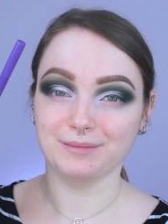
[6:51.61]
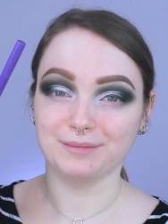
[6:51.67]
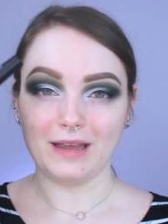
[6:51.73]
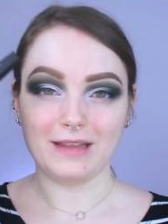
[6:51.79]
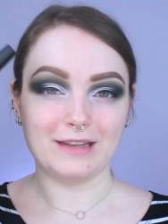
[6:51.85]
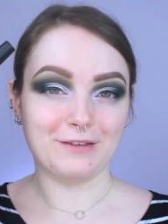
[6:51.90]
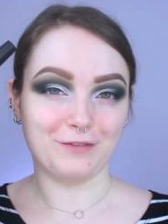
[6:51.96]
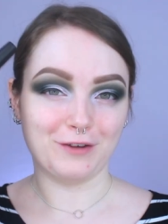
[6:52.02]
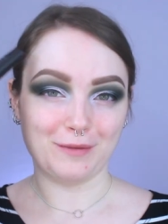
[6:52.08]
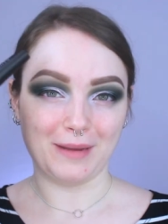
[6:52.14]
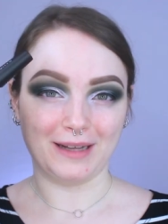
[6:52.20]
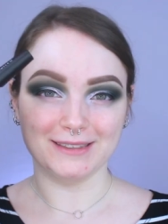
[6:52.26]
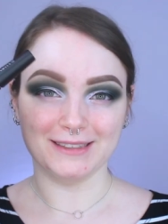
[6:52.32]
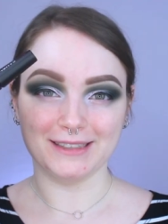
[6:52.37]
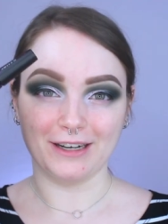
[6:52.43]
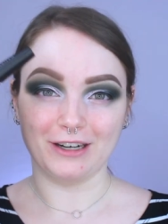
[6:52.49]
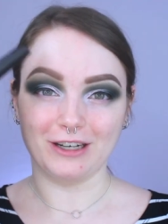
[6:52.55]
And then for
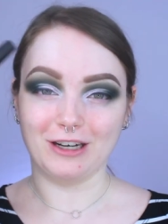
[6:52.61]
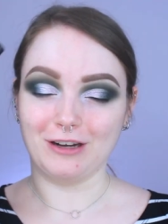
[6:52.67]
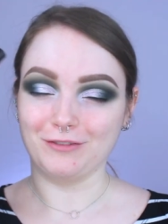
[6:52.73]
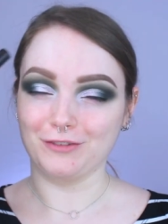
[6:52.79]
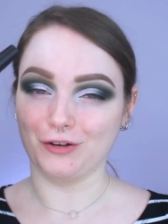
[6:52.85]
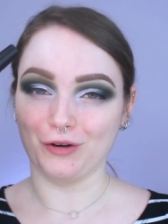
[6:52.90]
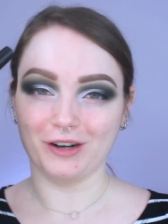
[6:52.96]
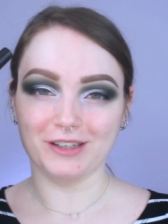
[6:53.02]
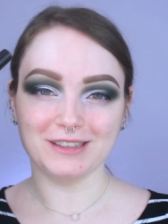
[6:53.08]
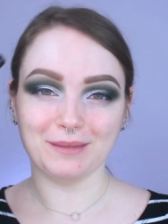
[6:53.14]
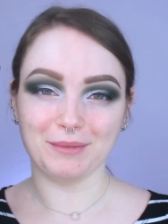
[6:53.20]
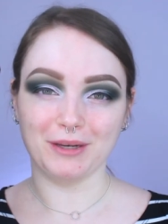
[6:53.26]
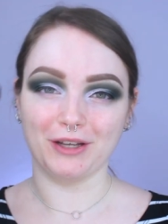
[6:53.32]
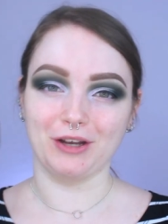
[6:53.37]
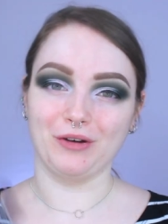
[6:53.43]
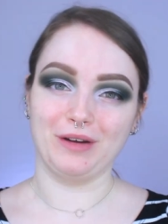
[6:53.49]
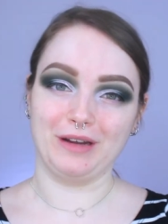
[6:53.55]
mascara, of course, I'm
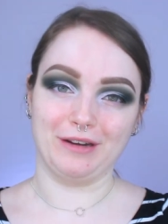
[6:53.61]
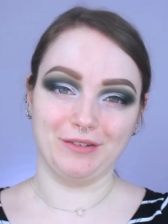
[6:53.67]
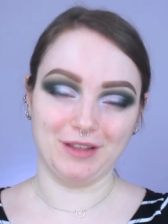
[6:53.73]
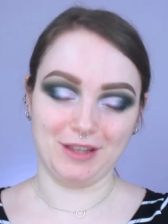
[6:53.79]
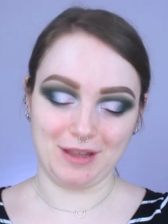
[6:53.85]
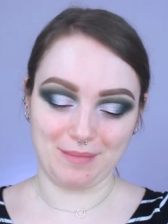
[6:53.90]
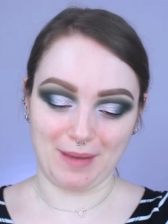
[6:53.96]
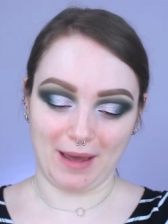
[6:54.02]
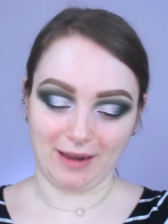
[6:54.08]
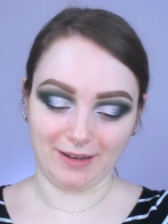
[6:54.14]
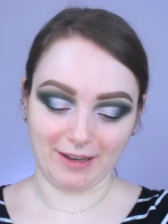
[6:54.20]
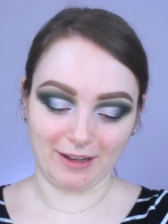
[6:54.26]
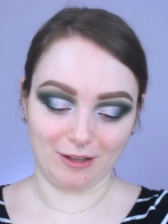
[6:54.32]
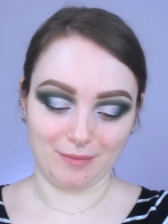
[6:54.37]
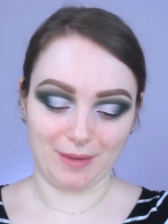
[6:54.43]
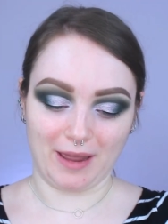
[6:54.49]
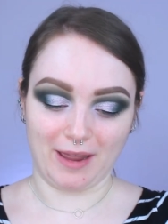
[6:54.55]
going to go in with the Bad
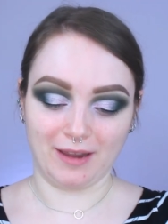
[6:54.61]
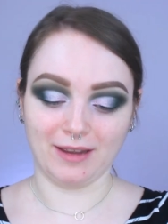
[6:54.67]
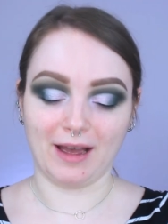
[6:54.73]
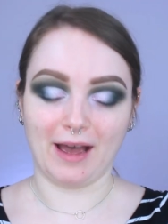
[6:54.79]
Gal Bang.